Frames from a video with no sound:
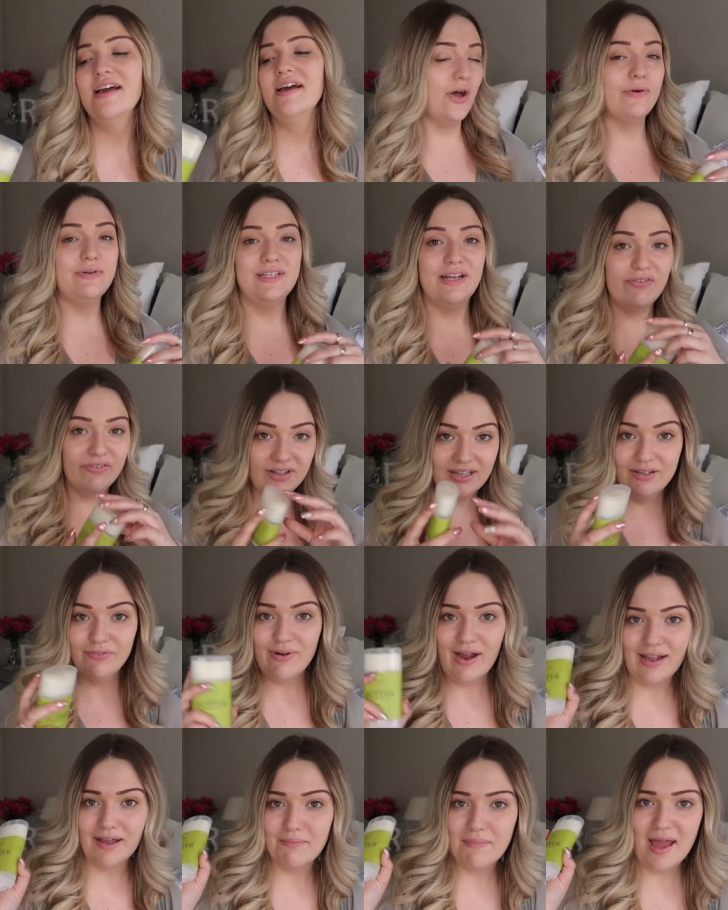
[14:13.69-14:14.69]
So I would definitely
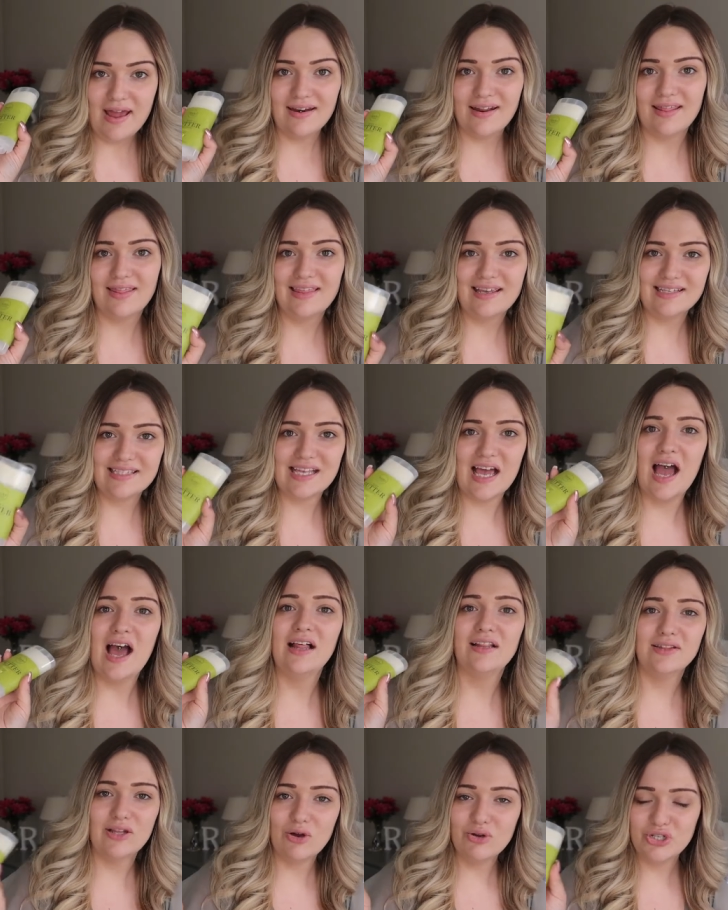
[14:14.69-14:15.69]
recommend this
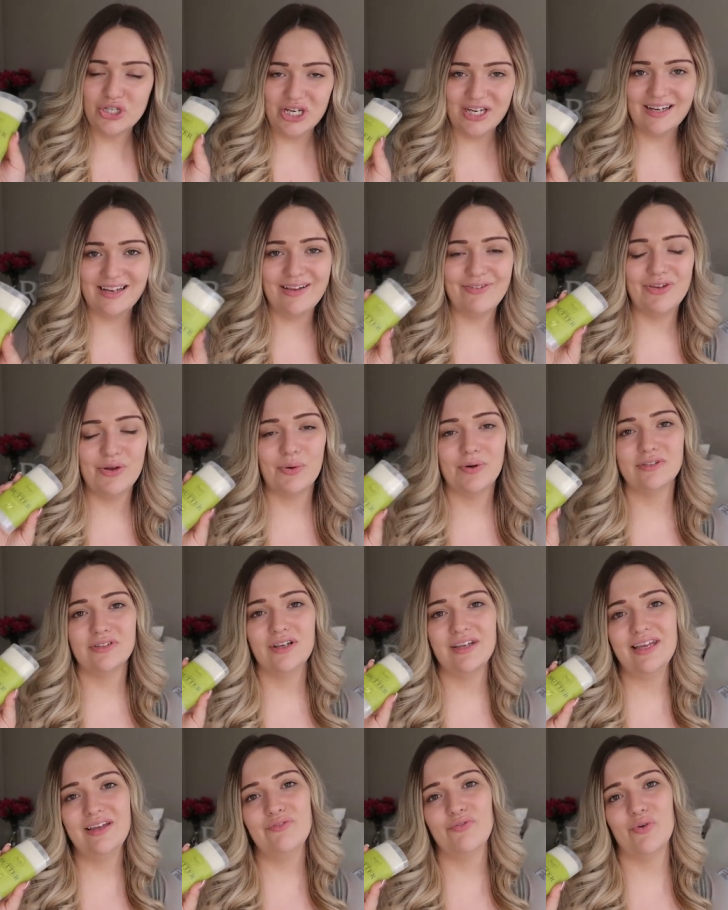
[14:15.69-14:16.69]
lotion if you're
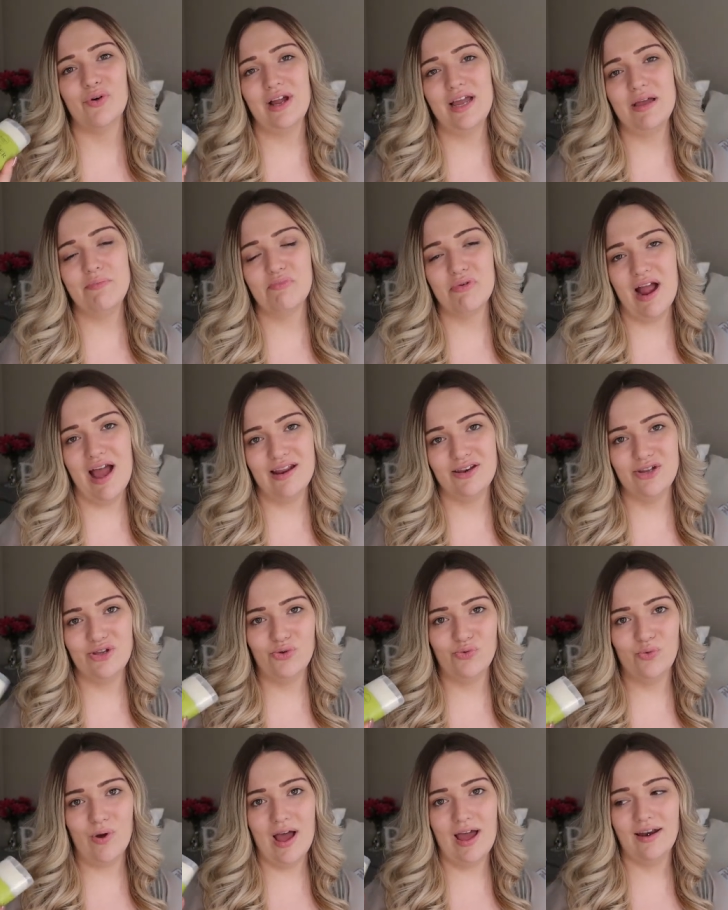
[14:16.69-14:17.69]
looking for a brand
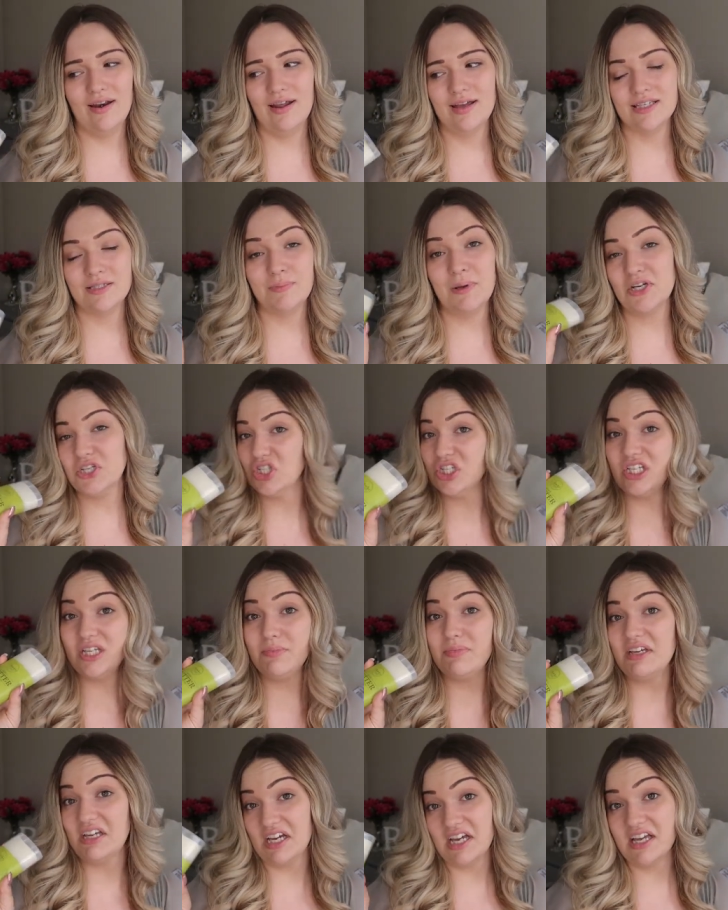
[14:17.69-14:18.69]
new one,
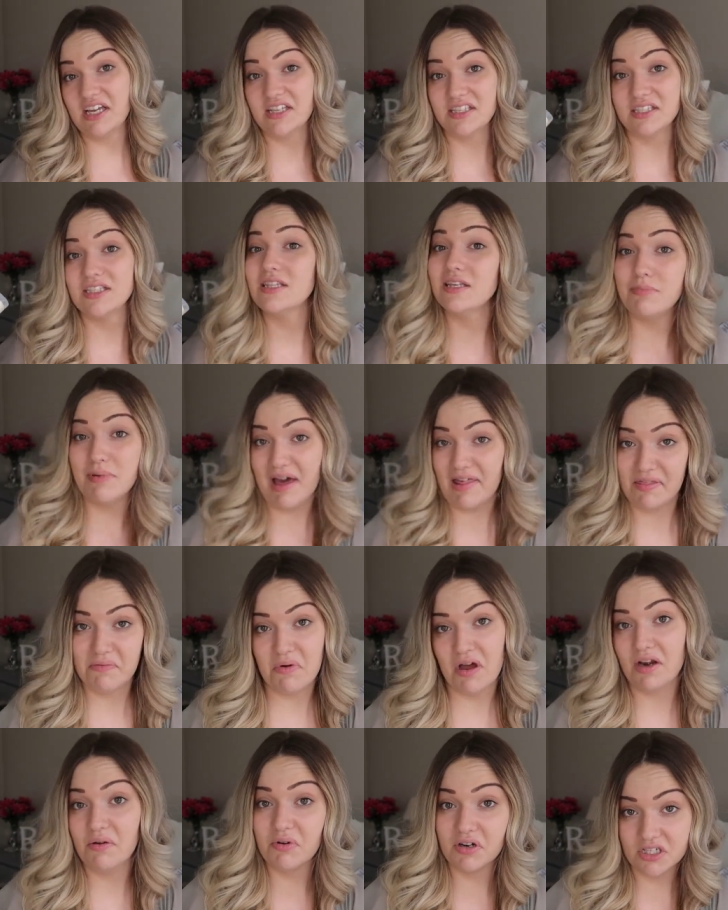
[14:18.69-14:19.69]
especially because the Bath
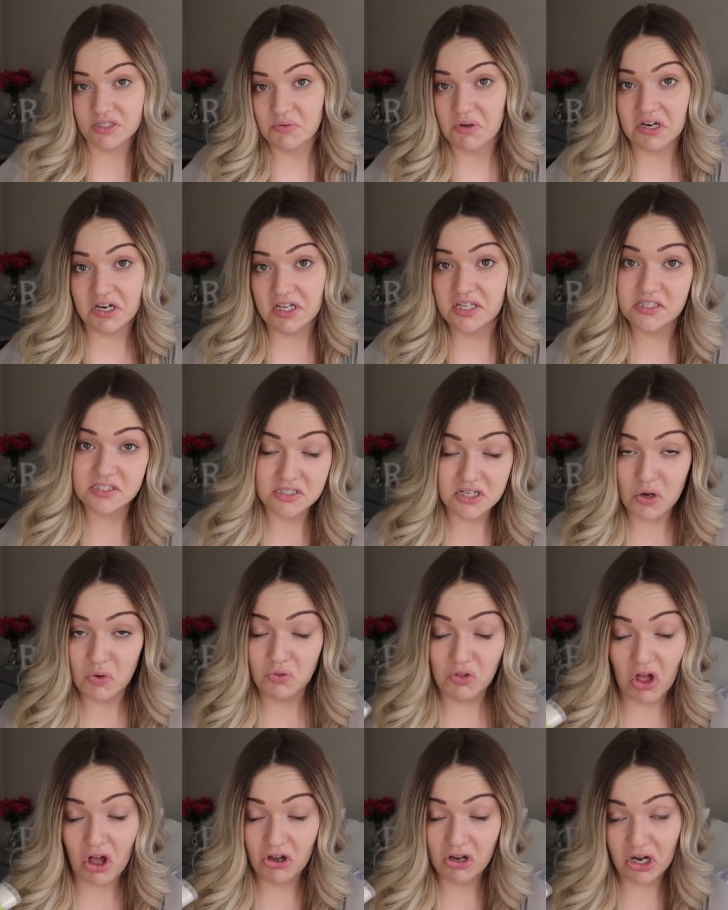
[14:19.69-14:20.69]
and Body Works one is no
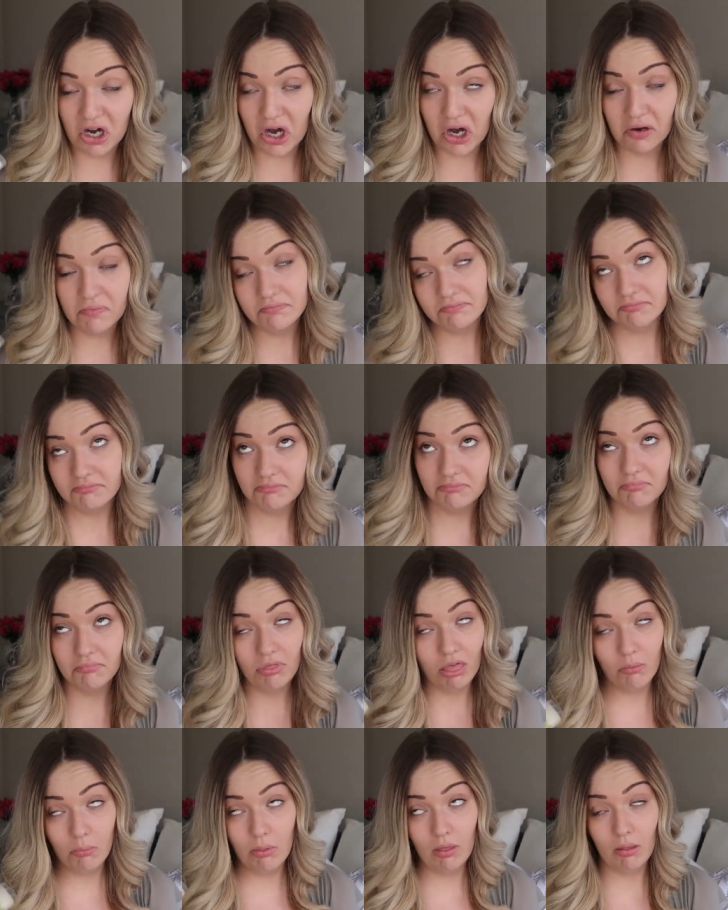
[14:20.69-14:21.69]
longer. You
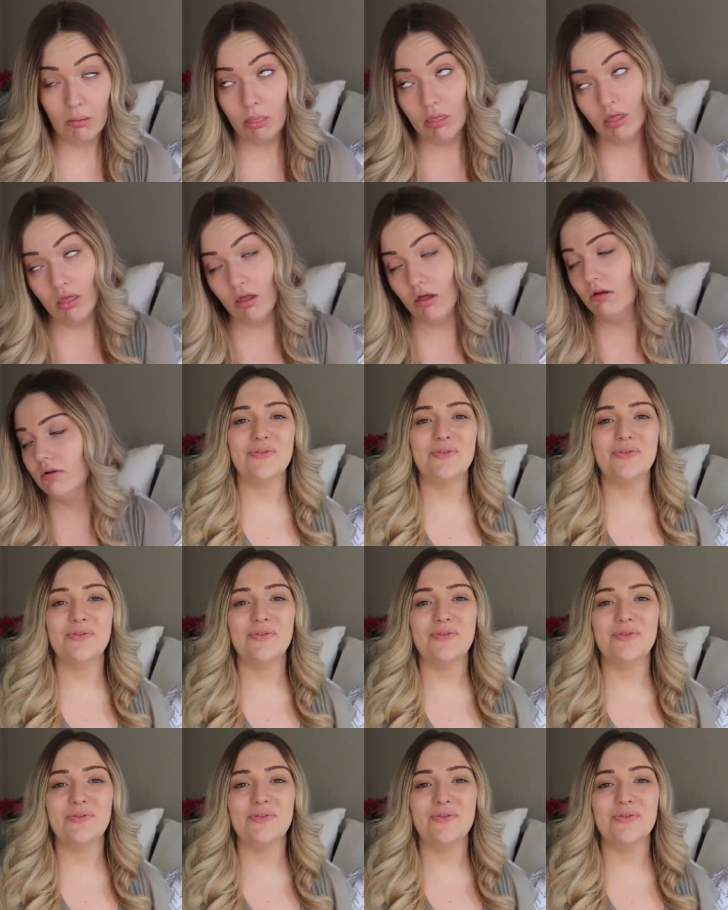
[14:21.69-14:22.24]
suck!